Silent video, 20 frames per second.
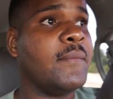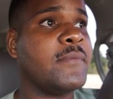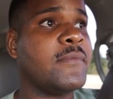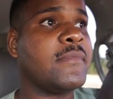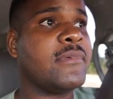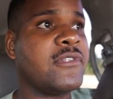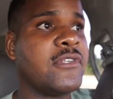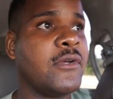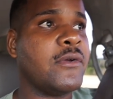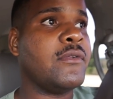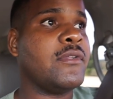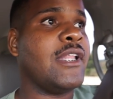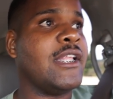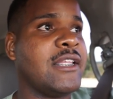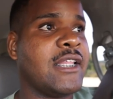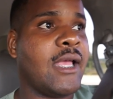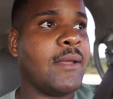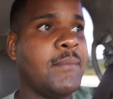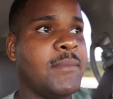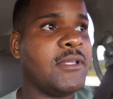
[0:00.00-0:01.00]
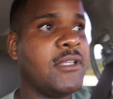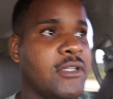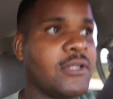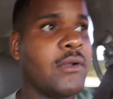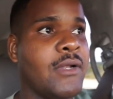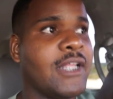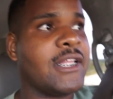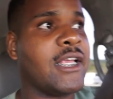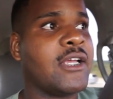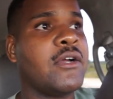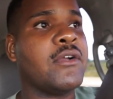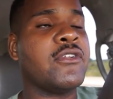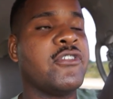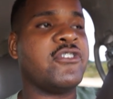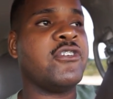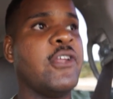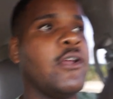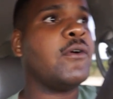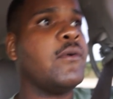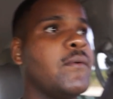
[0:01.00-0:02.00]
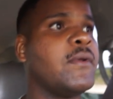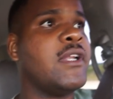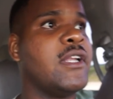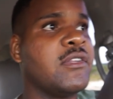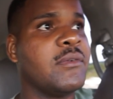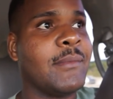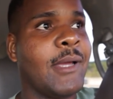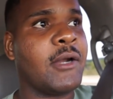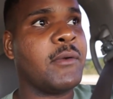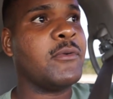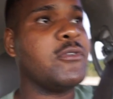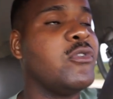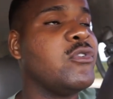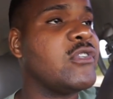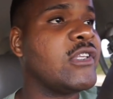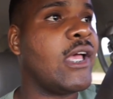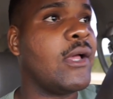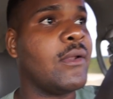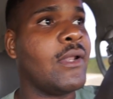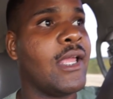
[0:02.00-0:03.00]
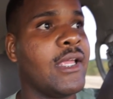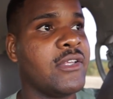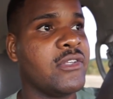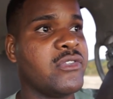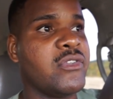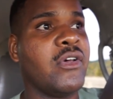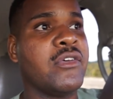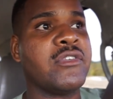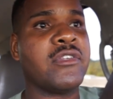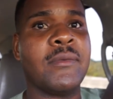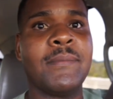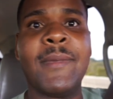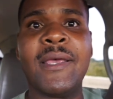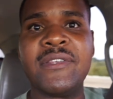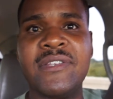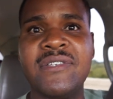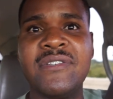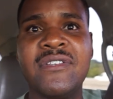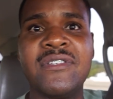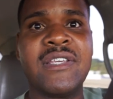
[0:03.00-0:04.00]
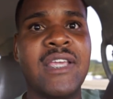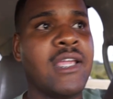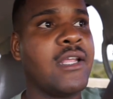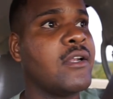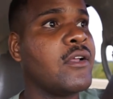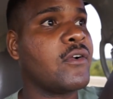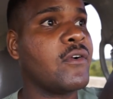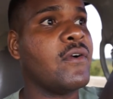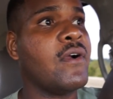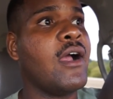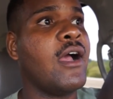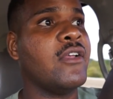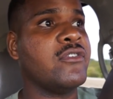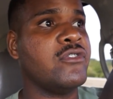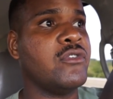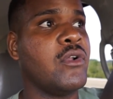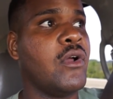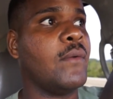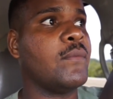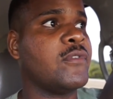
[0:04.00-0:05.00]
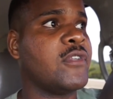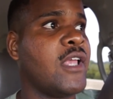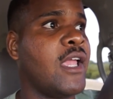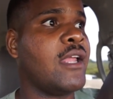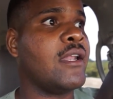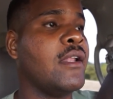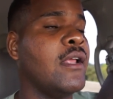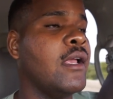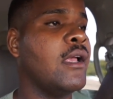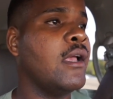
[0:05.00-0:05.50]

So let that go to show. It doesn't matter what you sound like, as long as the message is getting across. You know what I'm saying?